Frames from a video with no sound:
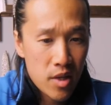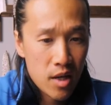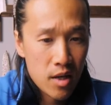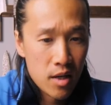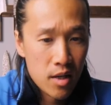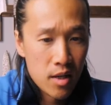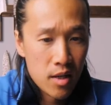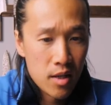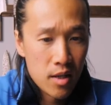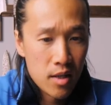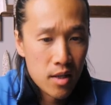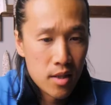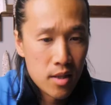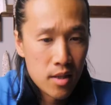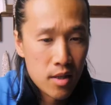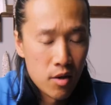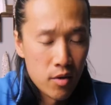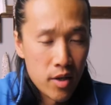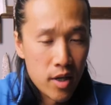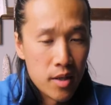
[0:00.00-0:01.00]

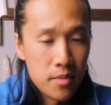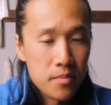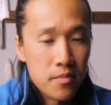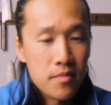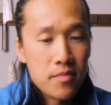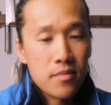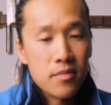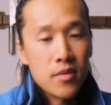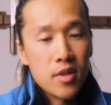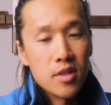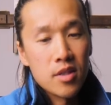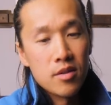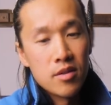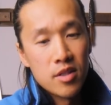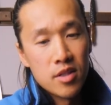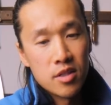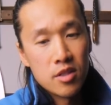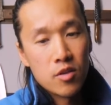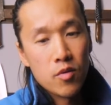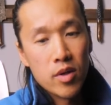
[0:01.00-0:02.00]
Okay, so
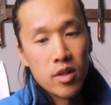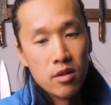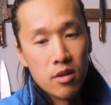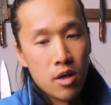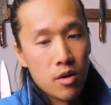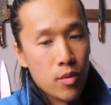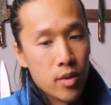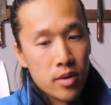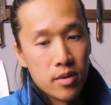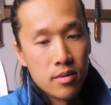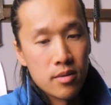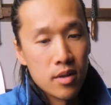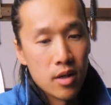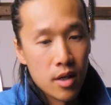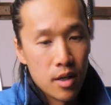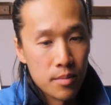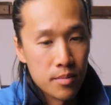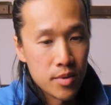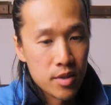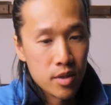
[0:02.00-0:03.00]
this is quite a long
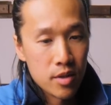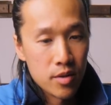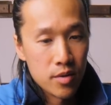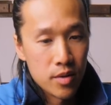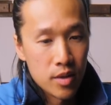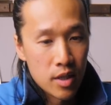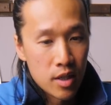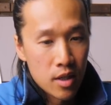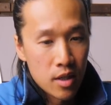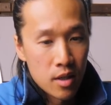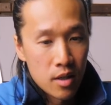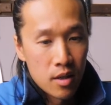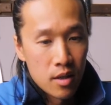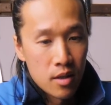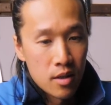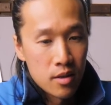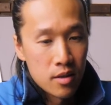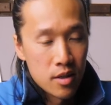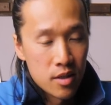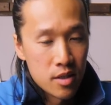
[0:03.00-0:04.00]
one. So
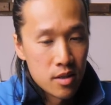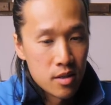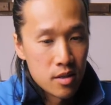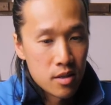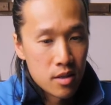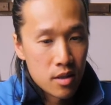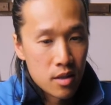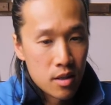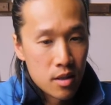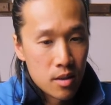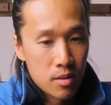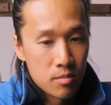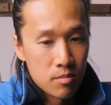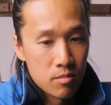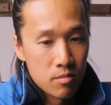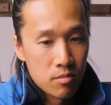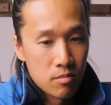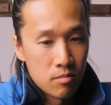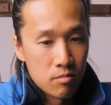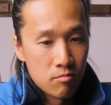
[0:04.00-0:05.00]
this is
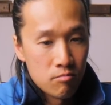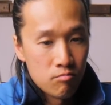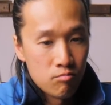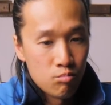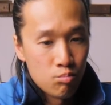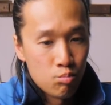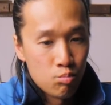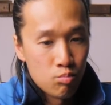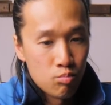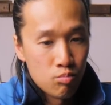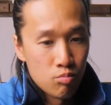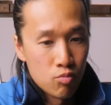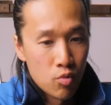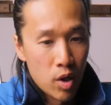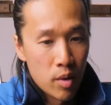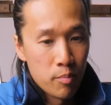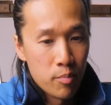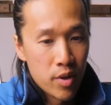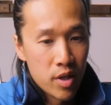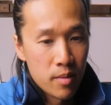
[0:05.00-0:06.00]

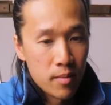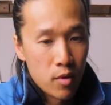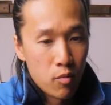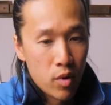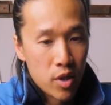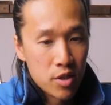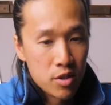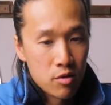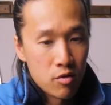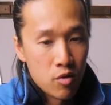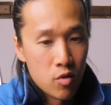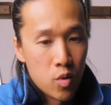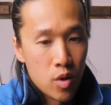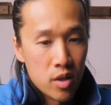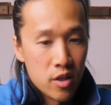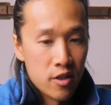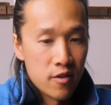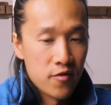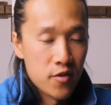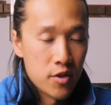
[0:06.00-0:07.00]
one bit about whetstone
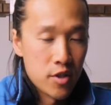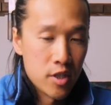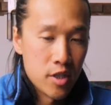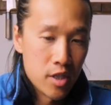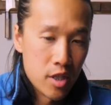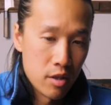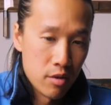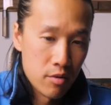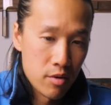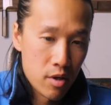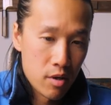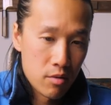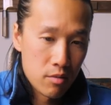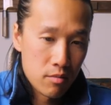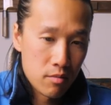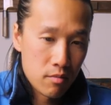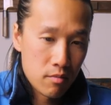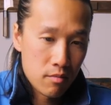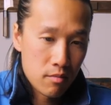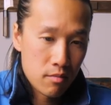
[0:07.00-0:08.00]
quality versus skill though.
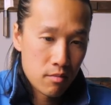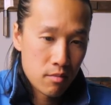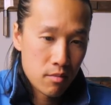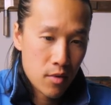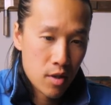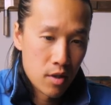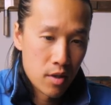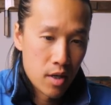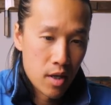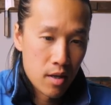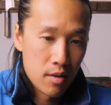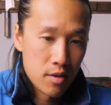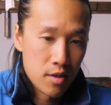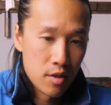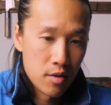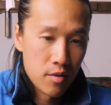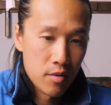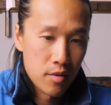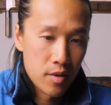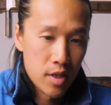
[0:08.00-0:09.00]
Okay,
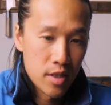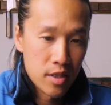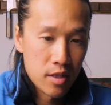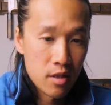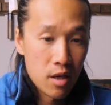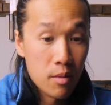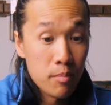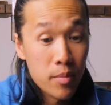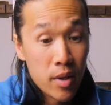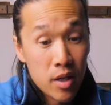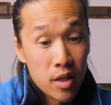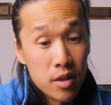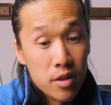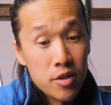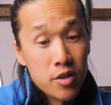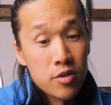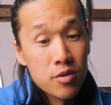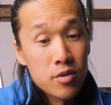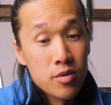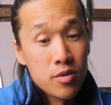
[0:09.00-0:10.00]
so is it not better
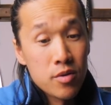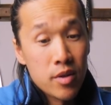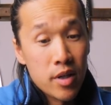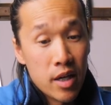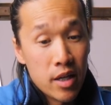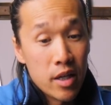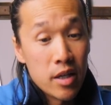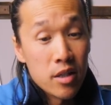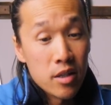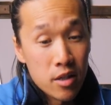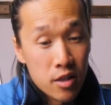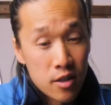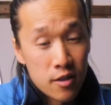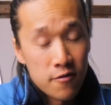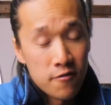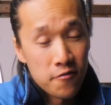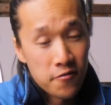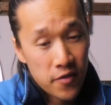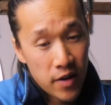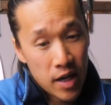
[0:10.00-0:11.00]
to get a
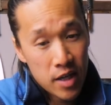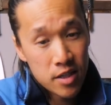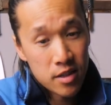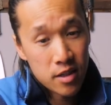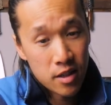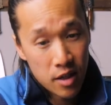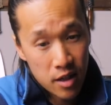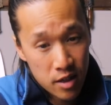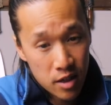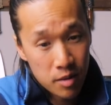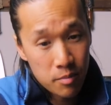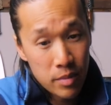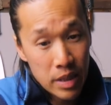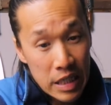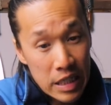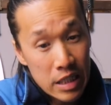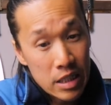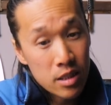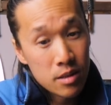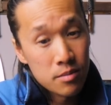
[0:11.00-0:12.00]
good fast cutting
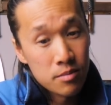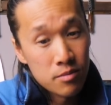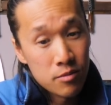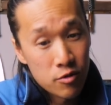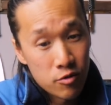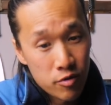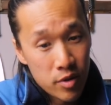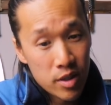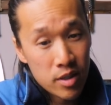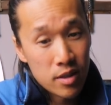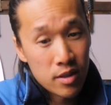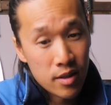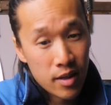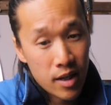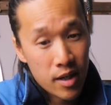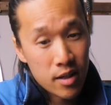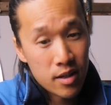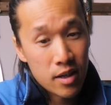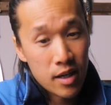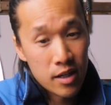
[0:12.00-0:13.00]
medium grit
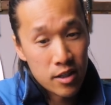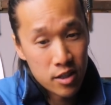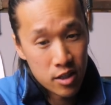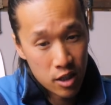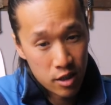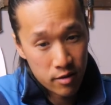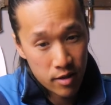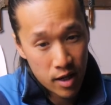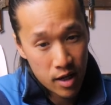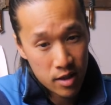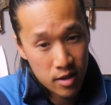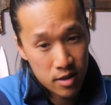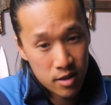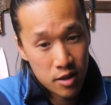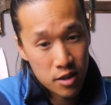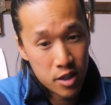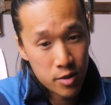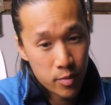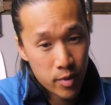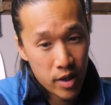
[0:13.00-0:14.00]
like a CRX
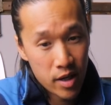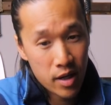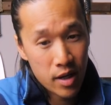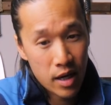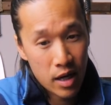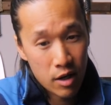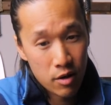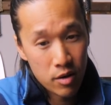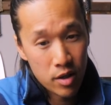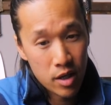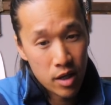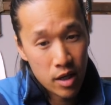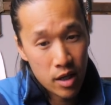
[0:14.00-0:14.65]
despite how